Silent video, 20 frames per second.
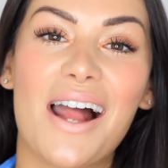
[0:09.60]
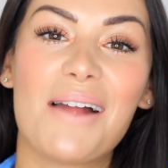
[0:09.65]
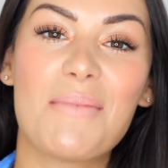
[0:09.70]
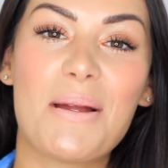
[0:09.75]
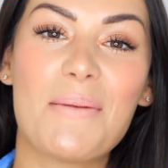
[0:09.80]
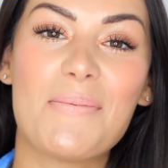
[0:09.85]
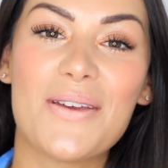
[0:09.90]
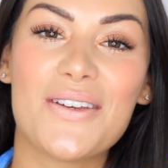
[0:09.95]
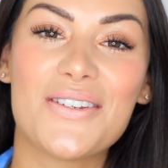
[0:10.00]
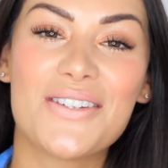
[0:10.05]
Hi
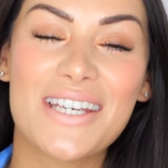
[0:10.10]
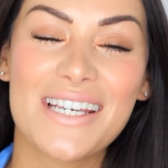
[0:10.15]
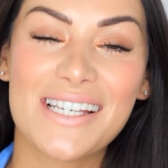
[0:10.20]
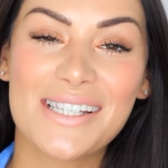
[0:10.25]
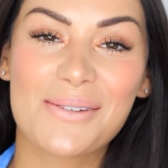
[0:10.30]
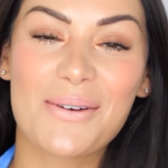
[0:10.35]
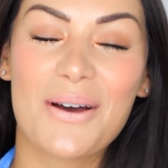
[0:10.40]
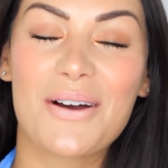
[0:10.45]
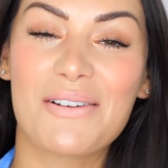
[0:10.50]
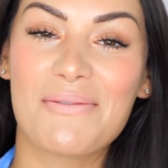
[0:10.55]
my
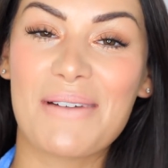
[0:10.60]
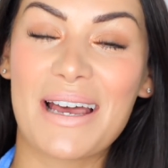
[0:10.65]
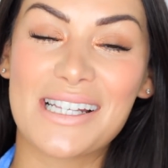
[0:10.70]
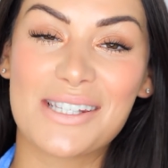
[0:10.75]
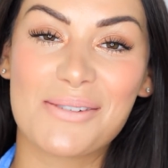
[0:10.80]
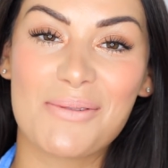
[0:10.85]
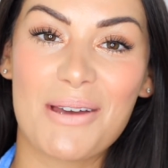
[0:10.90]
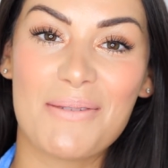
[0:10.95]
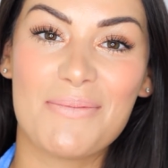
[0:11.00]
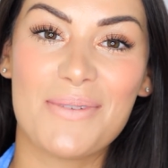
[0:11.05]
beauties, welcome
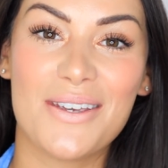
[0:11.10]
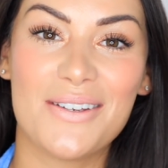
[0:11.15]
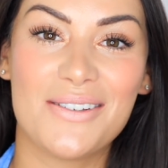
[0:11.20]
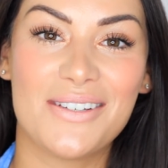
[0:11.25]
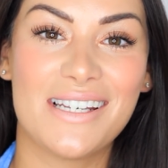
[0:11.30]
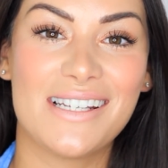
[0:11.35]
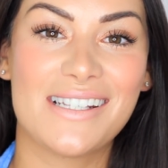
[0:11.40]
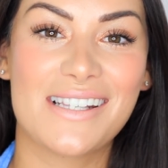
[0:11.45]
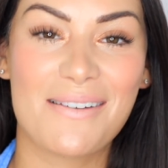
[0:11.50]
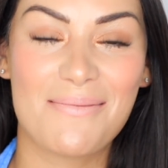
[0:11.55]
back to my
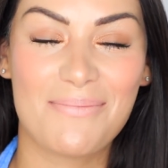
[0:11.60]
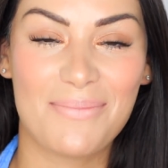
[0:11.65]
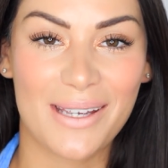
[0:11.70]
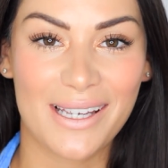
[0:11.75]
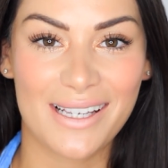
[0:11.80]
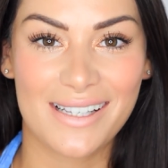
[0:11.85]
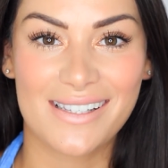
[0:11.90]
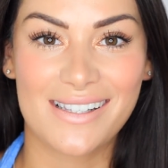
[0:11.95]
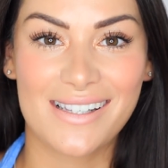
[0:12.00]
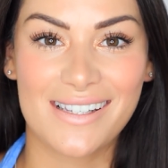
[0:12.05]
beauties
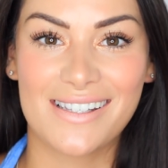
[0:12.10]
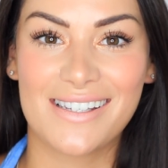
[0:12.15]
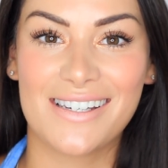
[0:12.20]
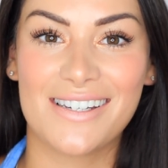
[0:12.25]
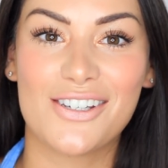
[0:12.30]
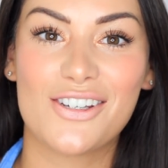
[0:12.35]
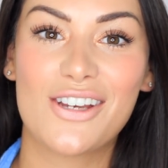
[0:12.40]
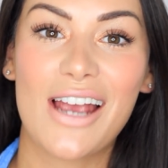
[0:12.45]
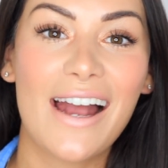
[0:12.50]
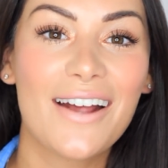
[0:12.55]
big
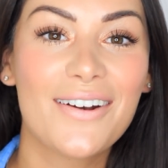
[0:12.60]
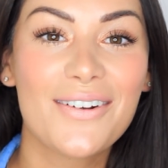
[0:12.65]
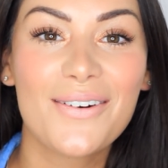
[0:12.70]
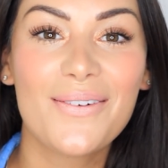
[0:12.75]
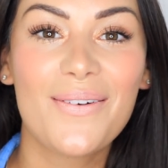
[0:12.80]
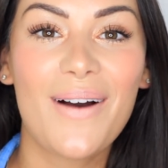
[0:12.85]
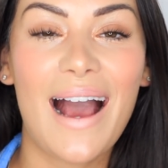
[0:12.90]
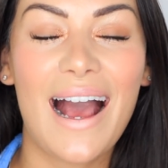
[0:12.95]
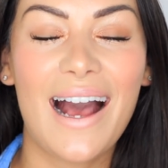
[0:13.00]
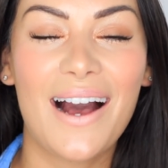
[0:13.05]
sister
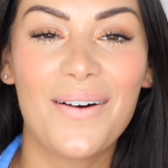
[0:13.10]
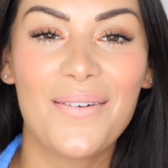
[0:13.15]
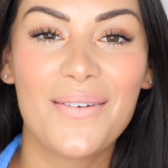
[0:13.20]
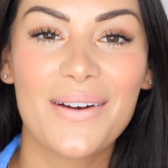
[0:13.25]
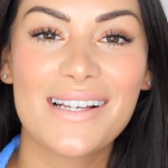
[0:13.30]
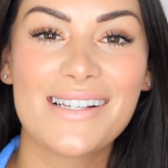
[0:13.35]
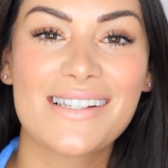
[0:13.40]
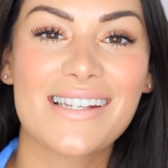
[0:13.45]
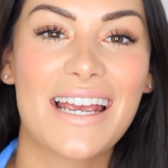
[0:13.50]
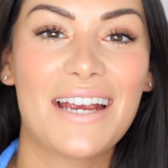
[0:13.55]
channel. How
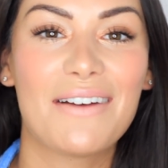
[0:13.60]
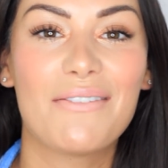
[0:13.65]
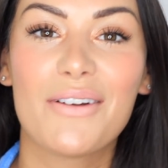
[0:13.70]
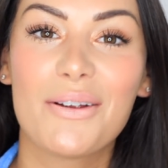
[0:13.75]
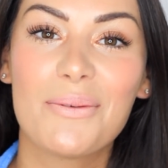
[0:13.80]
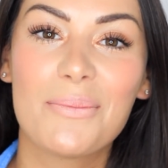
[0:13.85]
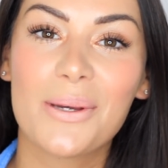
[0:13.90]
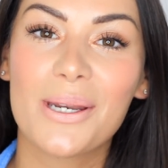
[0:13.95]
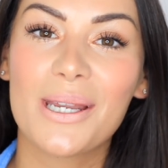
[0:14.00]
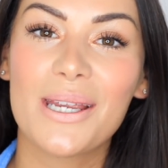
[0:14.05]
is
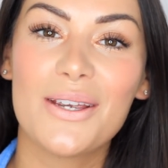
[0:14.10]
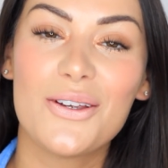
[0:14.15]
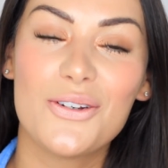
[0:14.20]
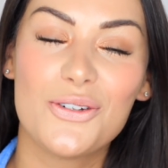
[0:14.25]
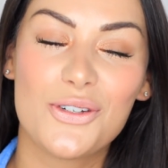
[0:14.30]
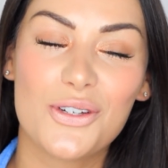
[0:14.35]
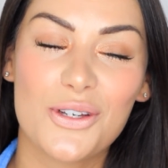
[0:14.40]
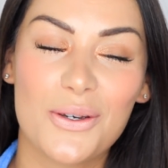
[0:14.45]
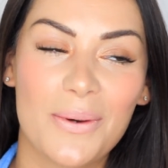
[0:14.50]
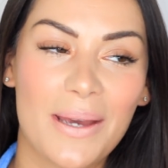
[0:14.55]
everybody
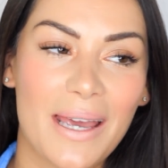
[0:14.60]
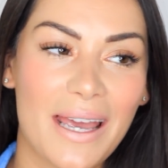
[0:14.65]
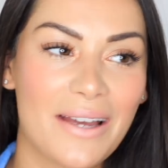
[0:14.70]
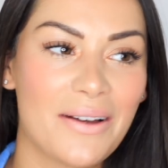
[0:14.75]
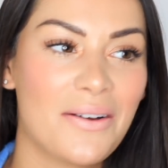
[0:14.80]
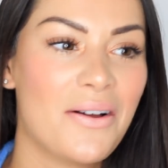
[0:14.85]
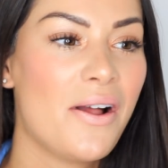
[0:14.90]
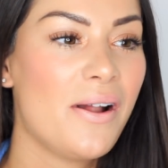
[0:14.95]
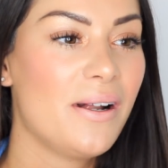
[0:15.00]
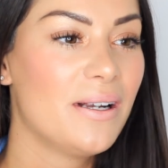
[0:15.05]

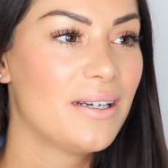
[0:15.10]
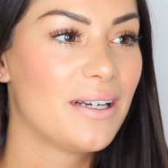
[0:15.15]
doing?